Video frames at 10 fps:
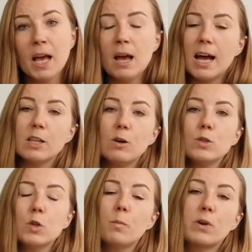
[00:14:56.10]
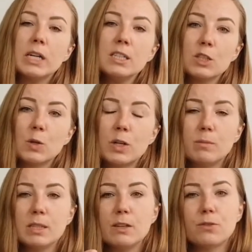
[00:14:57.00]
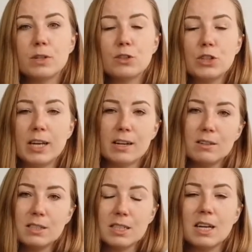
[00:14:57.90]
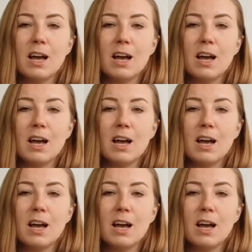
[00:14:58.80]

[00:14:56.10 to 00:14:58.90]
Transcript: And also brainstorm different channels